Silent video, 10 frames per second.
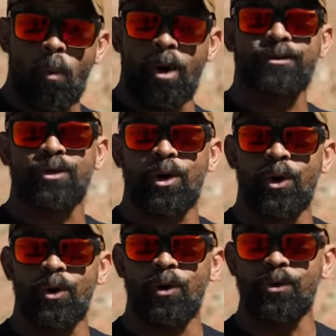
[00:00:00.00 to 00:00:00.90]
what to
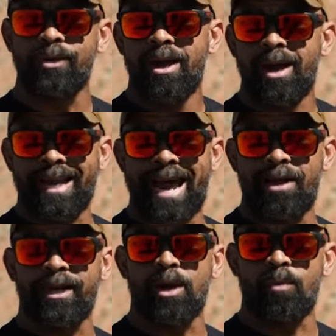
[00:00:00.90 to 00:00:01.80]
hold and
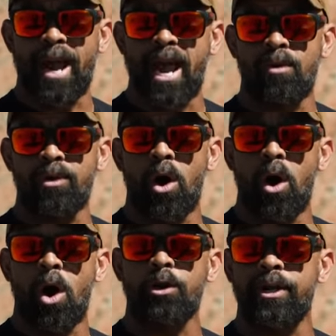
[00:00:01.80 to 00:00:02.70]
how to get around
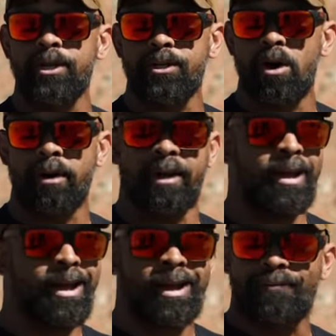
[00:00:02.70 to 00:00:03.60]
on or near target